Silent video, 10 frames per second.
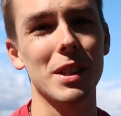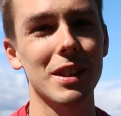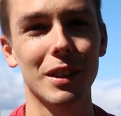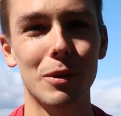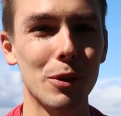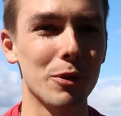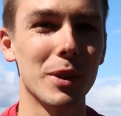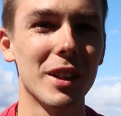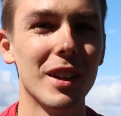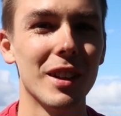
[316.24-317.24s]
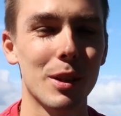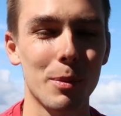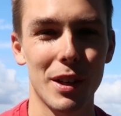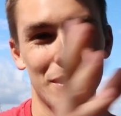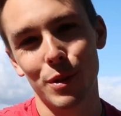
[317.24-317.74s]
best thing in the world for me.
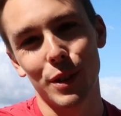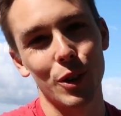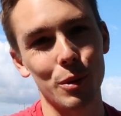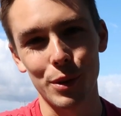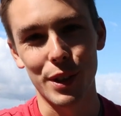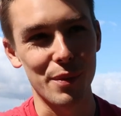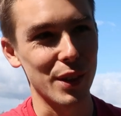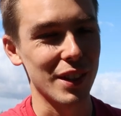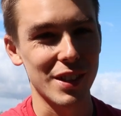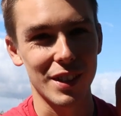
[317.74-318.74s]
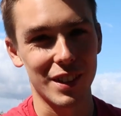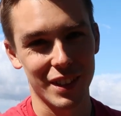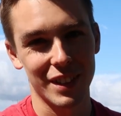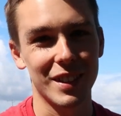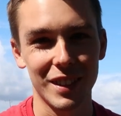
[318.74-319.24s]
Despite everything horrible happening, that's just,
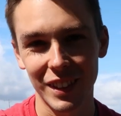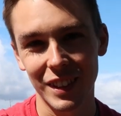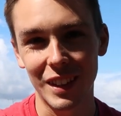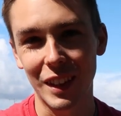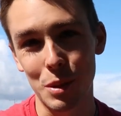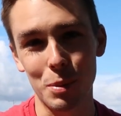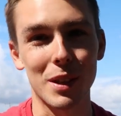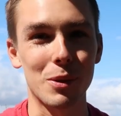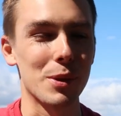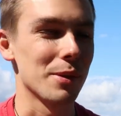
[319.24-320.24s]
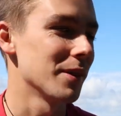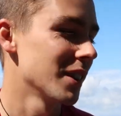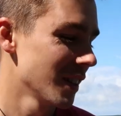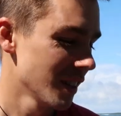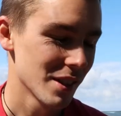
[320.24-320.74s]
this part's awesome.
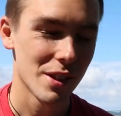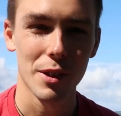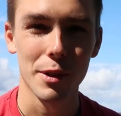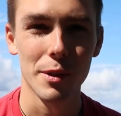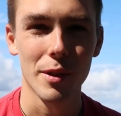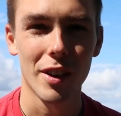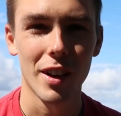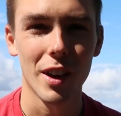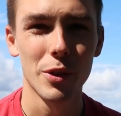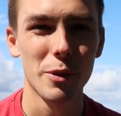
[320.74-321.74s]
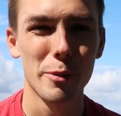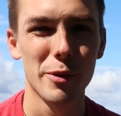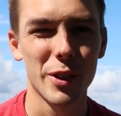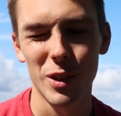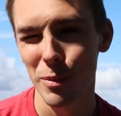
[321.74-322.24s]
So I'll do a more
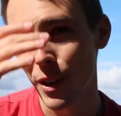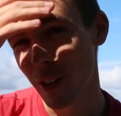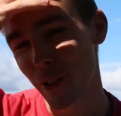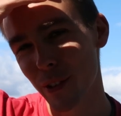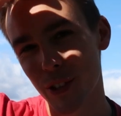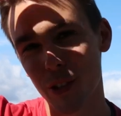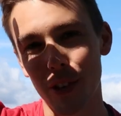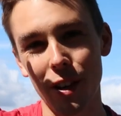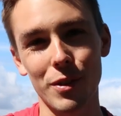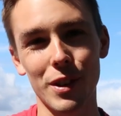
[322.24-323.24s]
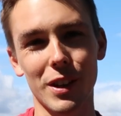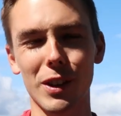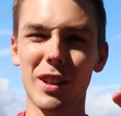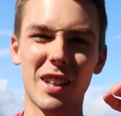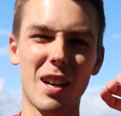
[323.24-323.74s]
video tomorrow. I didn't really want to show you everything
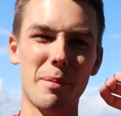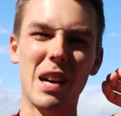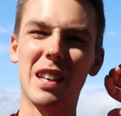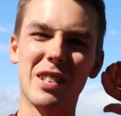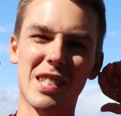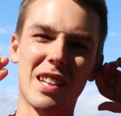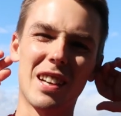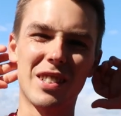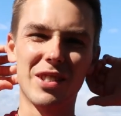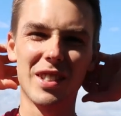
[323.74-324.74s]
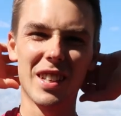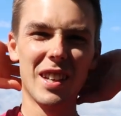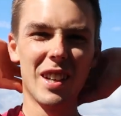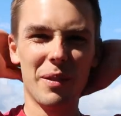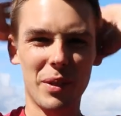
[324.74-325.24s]
on the car, partly because it's hard to there,
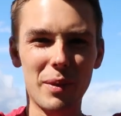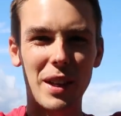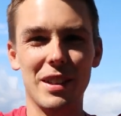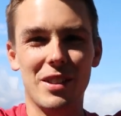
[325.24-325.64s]
but mainly